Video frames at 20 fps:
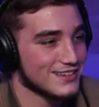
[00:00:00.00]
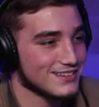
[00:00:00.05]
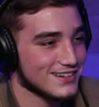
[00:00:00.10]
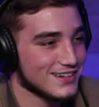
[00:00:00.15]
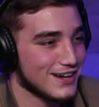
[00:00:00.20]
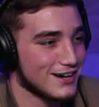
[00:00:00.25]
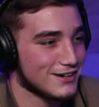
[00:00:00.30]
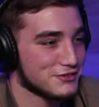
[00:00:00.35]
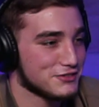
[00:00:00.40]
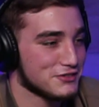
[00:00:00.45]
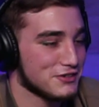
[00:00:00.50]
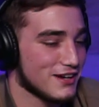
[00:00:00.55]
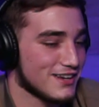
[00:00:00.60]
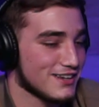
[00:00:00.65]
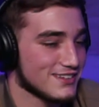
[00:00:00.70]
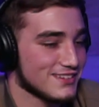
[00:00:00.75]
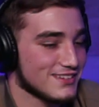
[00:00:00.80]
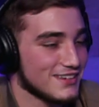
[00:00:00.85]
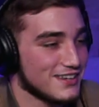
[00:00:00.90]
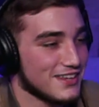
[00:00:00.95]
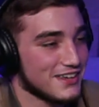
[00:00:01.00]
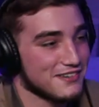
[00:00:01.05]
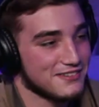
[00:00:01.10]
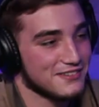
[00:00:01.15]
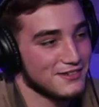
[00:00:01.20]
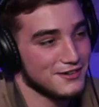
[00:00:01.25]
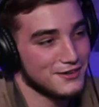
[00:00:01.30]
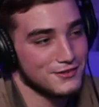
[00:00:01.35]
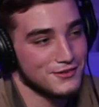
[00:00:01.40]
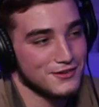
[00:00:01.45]
casting couch so I can sit
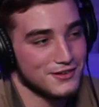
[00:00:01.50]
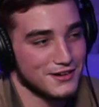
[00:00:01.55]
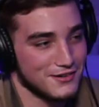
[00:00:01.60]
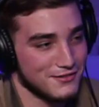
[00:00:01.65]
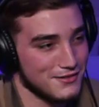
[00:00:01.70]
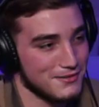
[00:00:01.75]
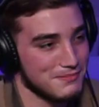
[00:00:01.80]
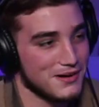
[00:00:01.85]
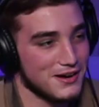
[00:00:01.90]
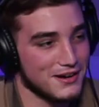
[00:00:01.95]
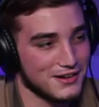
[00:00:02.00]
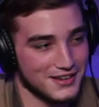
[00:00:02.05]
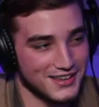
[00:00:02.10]
next to you on every